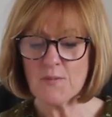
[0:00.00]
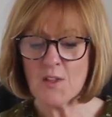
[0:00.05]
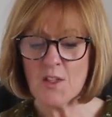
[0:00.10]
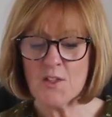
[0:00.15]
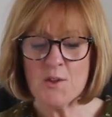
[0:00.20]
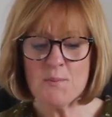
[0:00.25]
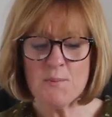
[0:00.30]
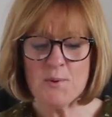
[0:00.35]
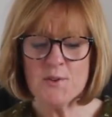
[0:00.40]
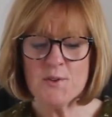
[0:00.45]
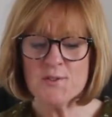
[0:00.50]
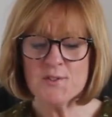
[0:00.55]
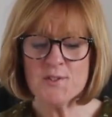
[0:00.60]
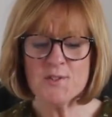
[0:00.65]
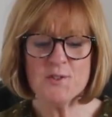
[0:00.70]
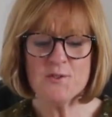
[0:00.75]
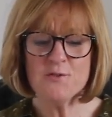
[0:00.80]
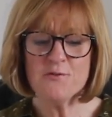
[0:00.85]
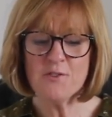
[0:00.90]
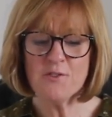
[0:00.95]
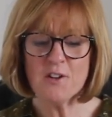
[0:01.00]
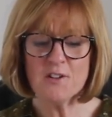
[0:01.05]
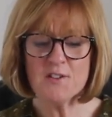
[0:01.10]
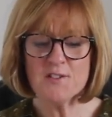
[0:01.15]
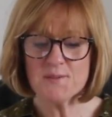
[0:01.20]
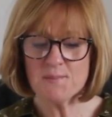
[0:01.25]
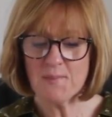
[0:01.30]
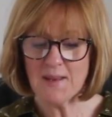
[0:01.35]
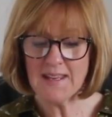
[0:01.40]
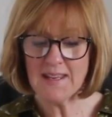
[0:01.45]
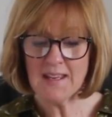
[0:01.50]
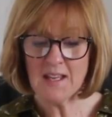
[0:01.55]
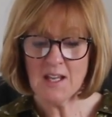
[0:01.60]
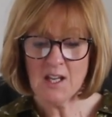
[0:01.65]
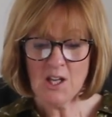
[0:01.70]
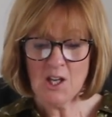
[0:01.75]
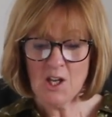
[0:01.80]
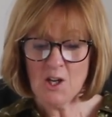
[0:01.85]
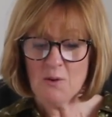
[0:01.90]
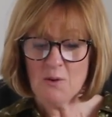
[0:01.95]
The person who follows me
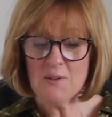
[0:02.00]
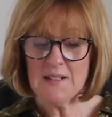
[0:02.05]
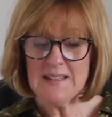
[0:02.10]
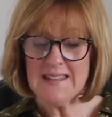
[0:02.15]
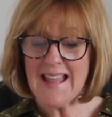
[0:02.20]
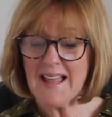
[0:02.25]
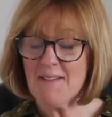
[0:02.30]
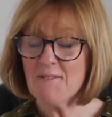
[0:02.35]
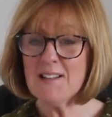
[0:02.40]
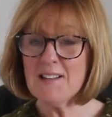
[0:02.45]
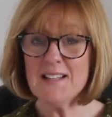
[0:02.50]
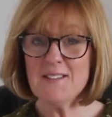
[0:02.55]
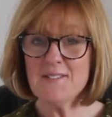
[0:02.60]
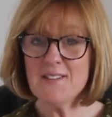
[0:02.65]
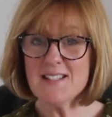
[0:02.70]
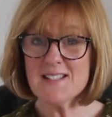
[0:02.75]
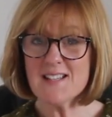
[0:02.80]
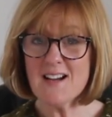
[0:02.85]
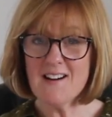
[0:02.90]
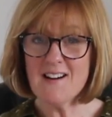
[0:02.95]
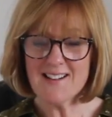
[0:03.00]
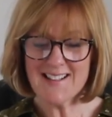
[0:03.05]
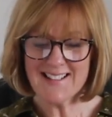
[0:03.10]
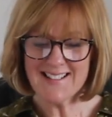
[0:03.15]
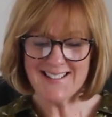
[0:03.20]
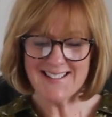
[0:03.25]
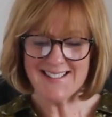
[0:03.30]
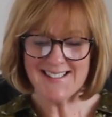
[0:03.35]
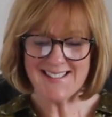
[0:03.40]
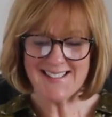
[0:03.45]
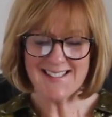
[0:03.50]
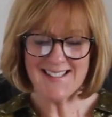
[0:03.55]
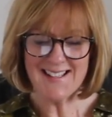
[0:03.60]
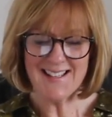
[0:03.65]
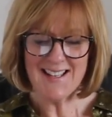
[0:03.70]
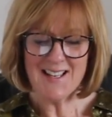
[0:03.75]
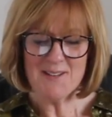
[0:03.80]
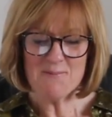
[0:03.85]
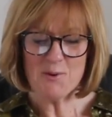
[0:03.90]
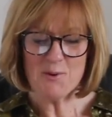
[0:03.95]
will never live in darkness,
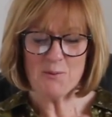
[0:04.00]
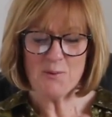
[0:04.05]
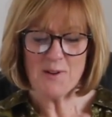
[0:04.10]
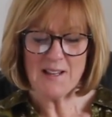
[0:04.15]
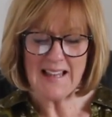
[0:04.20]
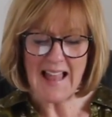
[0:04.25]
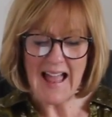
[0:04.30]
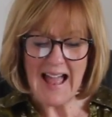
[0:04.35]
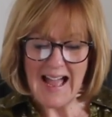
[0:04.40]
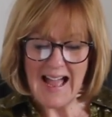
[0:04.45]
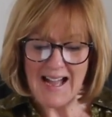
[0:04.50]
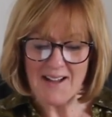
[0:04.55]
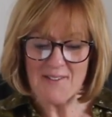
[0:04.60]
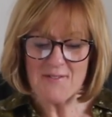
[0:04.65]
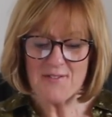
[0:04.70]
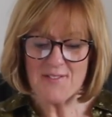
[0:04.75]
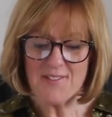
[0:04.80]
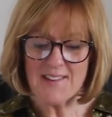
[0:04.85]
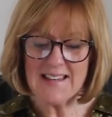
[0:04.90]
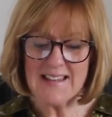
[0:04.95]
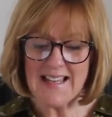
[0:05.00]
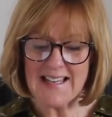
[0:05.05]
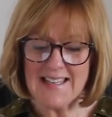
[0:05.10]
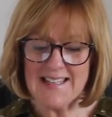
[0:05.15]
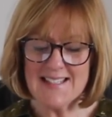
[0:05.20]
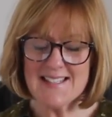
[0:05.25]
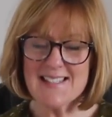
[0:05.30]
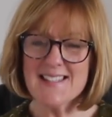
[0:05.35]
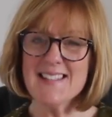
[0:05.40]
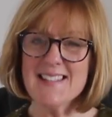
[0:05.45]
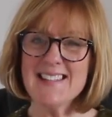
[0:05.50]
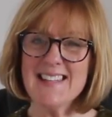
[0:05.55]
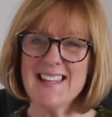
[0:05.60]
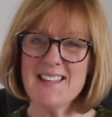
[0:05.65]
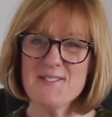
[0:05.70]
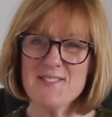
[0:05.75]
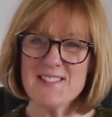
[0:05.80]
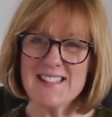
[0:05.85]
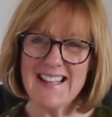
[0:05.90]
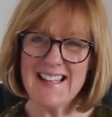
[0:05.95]
but will have the light that
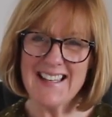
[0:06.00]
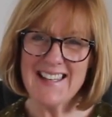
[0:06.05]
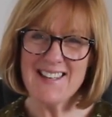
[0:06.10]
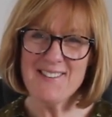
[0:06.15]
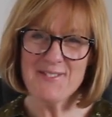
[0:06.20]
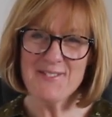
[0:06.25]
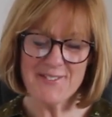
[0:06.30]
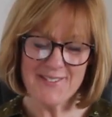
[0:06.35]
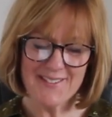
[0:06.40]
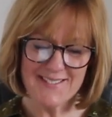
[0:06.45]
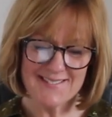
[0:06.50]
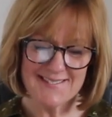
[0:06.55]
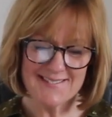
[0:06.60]
gives life.